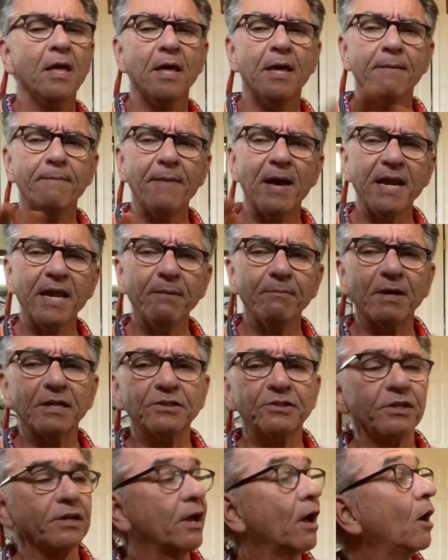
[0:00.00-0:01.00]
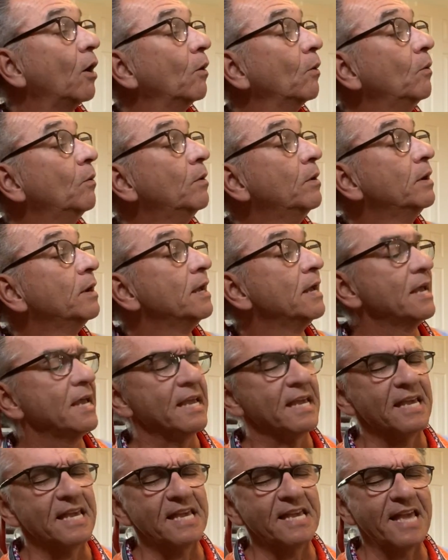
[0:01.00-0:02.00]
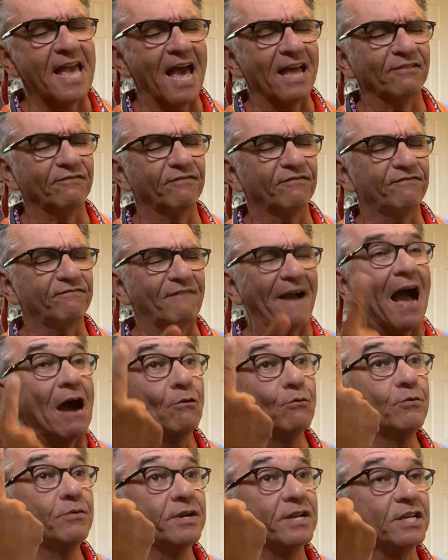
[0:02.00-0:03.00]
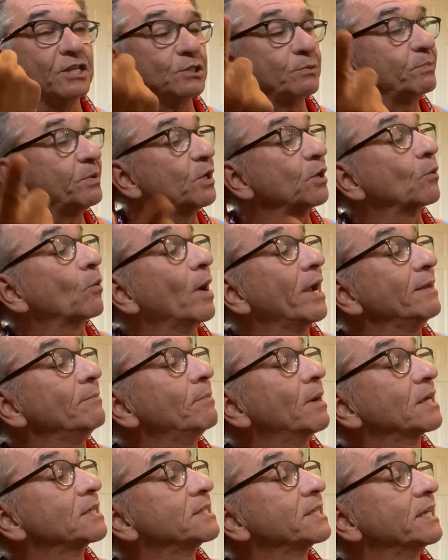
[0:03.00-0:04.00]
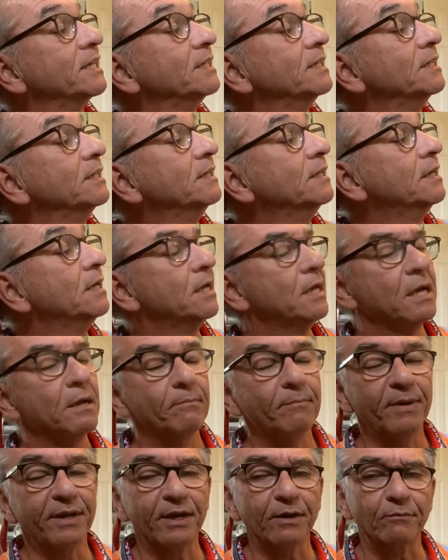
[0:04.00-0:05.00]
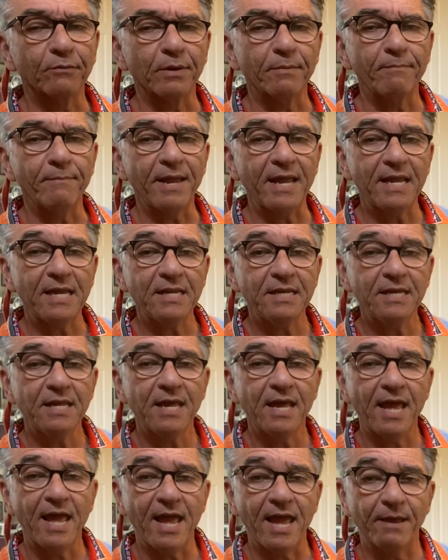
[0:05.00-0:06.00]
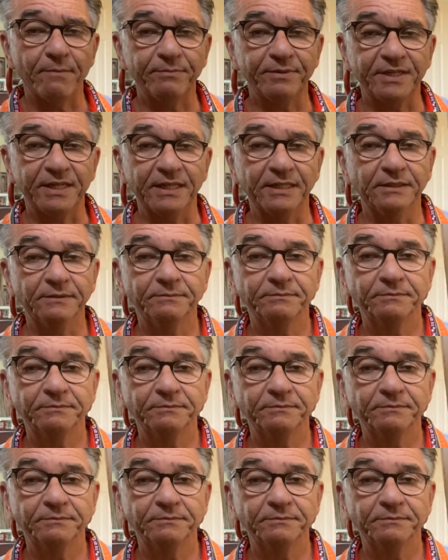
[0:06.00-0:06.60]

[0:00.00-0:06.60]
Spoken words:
Many months ago, he had found his pure white buckskin, but it remained empty.